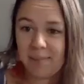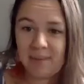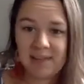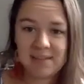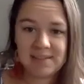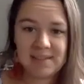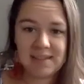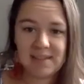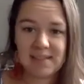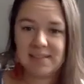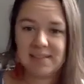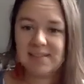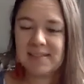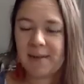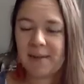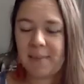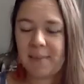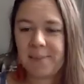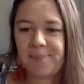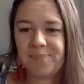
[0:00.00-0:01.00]
messes,
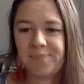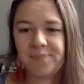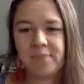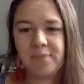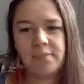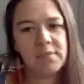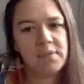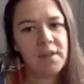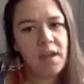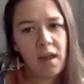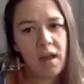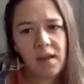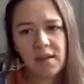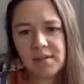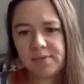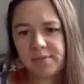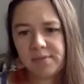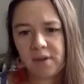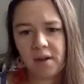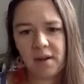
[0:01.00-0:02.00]
not
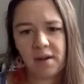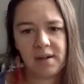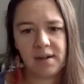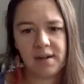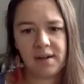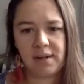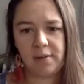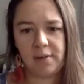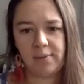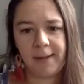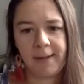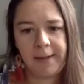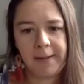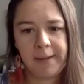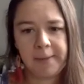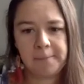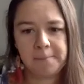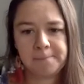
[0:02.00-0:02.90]
far and away.